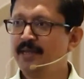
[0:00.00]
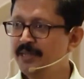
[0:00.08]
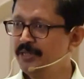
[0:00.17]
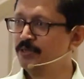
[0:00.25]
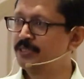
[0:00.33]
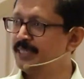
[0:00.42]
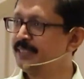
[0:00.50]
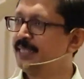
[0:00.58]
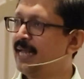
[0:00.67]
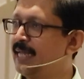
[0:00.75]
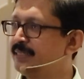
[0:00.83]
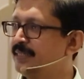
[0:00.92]
Using
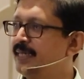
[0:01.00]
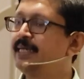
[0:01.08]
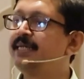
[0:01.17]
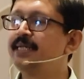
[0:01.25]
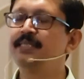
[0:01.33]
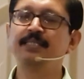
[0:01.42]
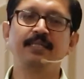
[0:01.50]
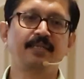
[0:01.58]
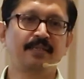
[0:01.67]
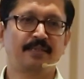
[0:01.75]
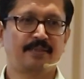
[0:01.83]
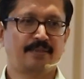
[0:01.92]
that, a
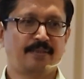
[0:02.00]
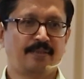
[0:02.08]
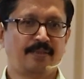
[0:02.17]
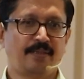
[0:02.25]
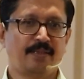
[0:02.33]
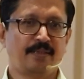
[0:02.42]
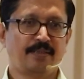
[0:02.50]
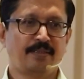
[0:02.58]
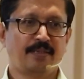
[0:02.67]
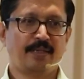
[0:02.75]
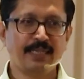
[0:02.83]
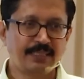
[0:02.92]
teacher
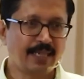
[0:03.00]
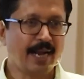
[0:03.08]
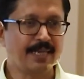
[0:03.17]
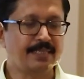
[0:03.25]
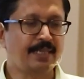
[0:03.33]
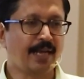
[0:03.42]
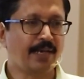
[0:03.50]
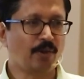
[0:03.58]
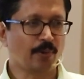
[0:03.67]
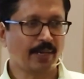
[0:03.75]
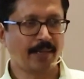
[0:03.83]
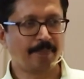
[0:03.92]
decides that,
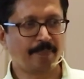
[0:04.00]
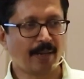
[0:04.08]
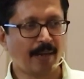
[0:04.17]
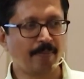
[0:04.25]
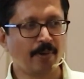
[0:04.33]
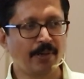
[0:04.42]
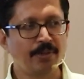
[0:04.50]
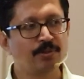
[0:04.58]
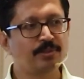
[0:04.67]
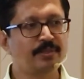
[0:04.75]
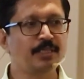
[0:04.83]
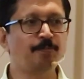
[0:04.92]
okay, I'm going to
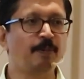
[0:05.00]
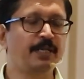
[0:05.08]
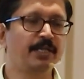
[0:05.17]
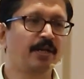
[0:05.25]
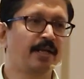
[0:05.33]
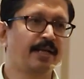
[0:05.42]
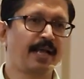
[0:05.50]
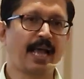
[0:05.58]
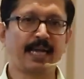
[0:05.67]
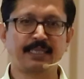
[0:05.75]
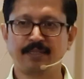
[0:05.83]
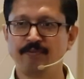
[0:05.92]
use this particular
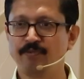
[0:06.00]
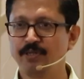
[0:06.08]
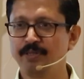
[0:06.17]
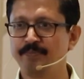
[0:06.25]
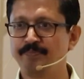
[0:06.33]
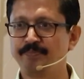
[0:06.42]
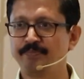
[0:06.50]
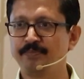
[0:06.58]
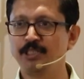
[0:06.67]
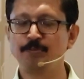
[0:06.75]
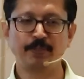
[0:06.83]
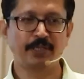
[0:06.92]
action word,
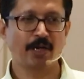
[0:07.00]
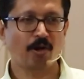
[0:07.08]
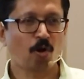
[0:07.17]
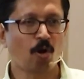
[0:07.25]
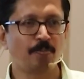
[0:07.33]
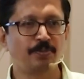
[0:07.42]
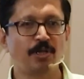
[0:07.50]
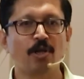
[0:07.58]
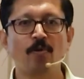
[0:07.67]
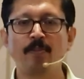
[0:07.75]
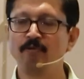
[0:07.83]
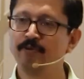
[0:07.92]
this particular
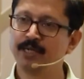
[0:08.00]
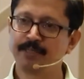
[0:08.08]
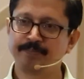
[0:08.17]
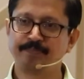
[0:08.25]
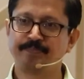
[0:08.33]
observable word.